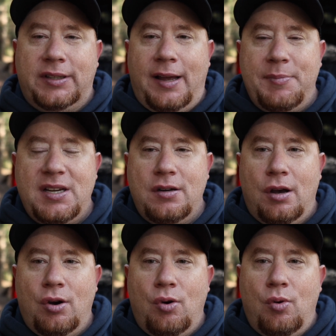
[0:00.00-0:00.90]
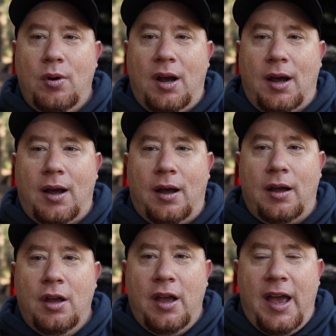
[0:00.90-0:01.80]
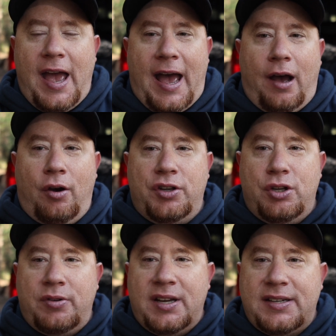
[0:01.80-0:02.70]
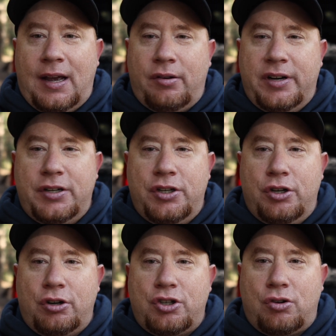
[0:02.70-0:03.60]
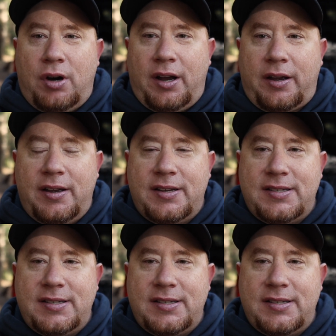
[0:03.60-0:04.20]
Let me know how you get down in your truck